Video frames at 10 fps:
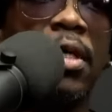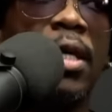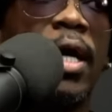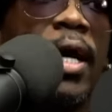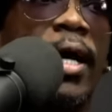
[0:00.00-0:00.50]

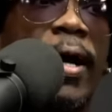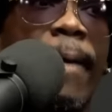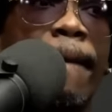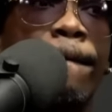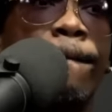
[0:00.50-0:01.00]

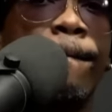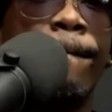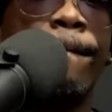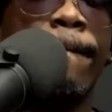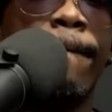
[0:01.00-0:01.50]
Um,
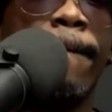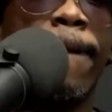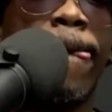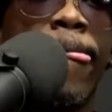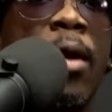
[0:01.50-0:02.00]

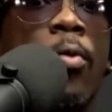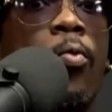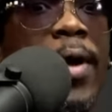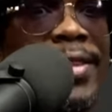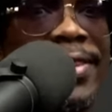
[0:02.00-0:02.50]

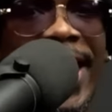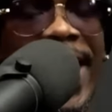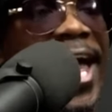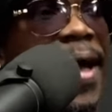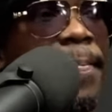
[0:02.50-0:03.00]
when that
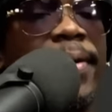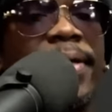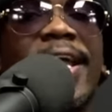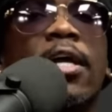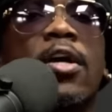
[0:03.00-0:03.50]
happened,
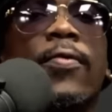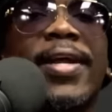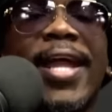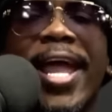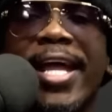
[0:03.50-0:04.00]
it
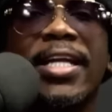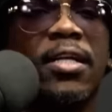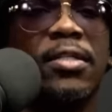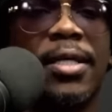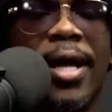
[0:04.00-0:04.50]
created a,
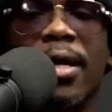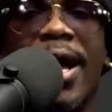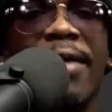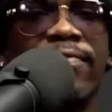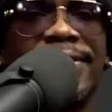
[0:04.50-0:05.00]
a
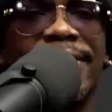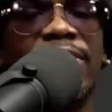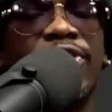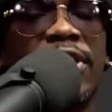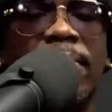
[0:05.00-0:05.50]

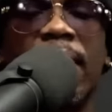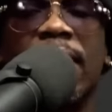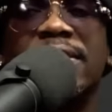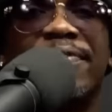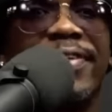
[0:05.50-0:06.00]
conversation
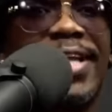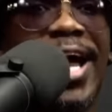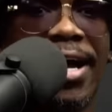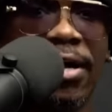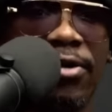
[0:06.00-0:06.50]
amongst
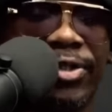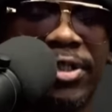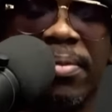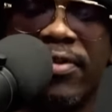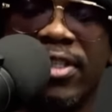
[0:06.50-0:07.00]
vloggers.
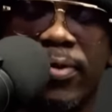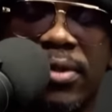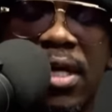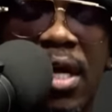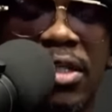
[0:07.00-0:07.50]
Some of us was
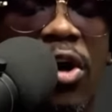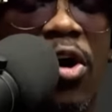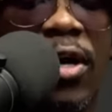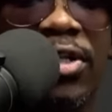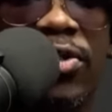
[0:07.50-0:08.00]

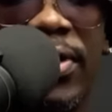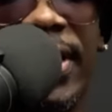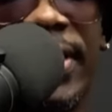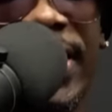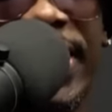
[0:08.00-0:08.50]
talking during
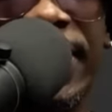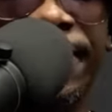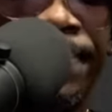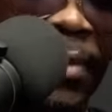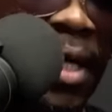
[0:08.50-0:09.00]
that time.
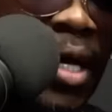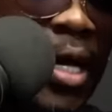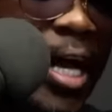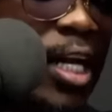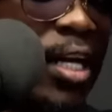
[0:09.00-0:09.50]

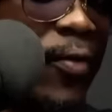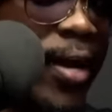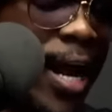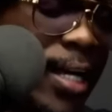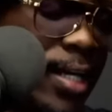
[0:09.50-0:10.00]
And it
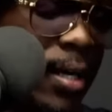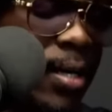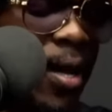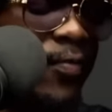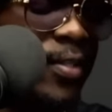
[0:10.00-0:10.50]
created a
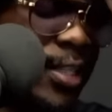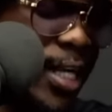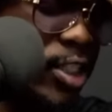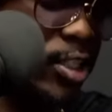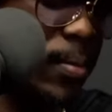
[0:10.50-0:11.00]

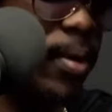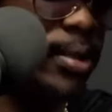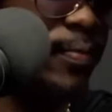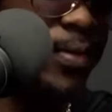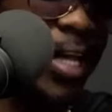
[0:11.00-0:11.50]
conversation amongst
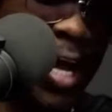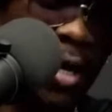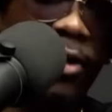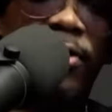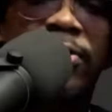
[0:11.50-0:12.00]

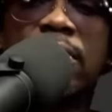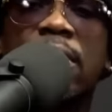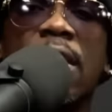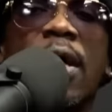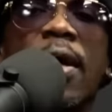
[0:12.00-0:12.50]
vloggers
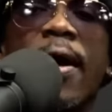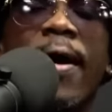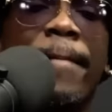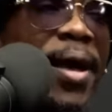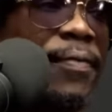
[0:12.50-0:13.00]

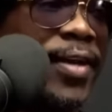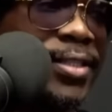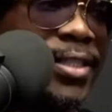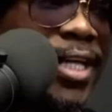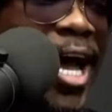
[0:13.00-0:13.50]
about the
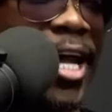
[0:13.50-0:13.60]
entire